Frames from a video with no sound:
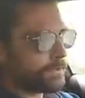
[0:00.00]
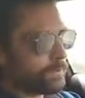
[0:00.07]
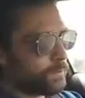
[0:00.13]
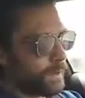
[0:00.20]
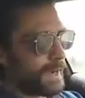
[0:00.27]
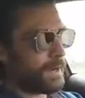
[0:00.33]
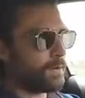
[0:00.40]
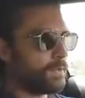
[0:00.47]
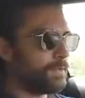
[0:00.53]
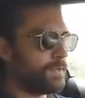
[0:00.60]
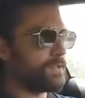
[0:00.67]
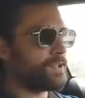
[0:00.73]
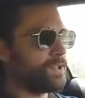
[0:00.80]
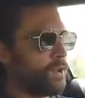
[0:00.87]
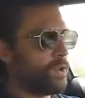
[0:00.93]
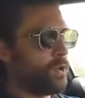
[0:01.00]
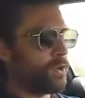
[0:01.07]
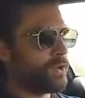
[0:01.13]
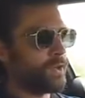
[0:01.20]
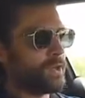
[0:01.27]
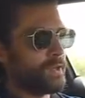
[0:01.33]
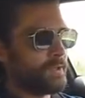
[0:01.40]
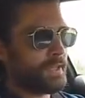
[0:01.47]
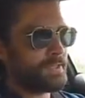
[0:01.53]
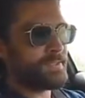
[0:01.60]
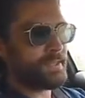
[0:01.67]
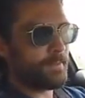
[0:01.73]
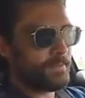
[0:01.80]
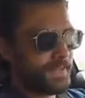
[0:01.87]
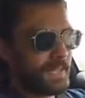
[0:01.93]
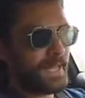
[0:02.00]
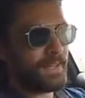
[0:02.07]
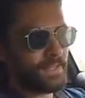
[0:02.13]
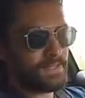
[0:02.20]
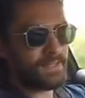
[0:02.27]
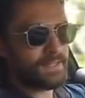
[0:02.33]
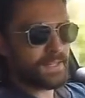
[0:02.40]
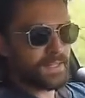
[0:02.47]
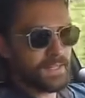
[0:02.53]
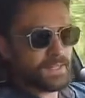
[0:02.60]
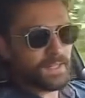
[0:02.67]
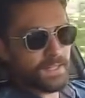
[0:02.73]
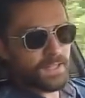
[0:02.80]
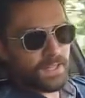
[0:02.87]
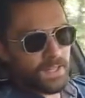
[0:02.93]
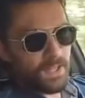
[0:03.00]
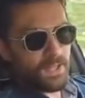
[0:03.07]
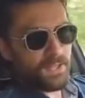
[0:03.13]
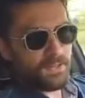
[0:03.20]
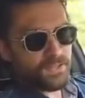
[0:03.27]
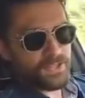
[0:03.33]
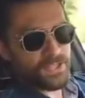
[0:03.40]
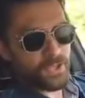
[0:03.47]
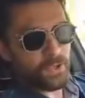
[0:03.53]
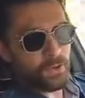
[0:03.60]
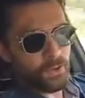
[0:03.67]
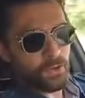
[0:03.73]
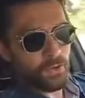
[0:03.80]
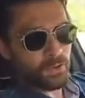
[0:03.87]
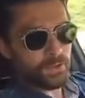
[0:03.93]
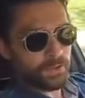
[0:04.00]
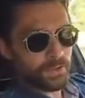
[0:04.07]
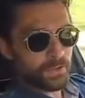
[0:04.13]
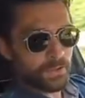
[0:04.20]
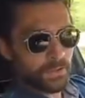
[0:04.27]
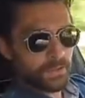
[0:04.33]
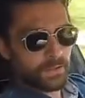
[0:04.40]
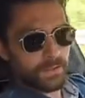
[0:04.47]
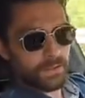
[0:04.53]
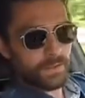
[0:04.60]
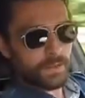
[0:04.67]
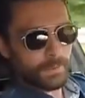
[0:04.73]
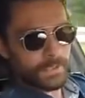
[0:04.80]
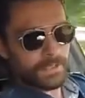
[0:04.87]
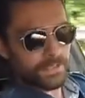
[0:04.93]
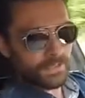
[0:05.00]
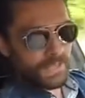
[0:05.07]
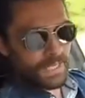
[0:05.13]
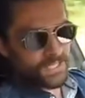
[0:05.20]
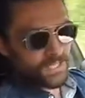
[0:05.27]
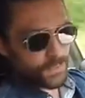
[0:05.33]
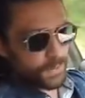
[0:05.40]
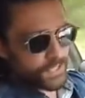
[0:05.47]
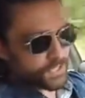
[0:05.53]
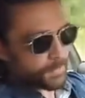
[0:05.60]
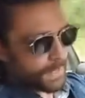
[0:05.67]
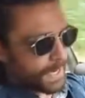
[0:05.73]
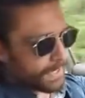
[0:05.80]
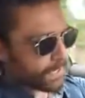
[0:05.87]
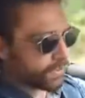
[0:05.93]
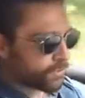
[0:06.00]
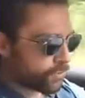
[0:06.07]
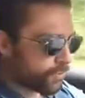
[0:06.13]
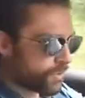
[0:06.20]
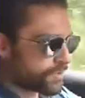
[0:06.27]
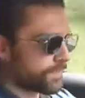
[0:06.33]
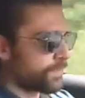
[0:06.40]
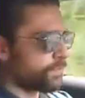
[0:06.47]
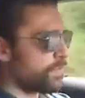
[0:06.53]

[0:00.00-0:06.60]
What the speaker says: Wow, the torque, that's something else. The torque, I mean, look at that switchback, cross of the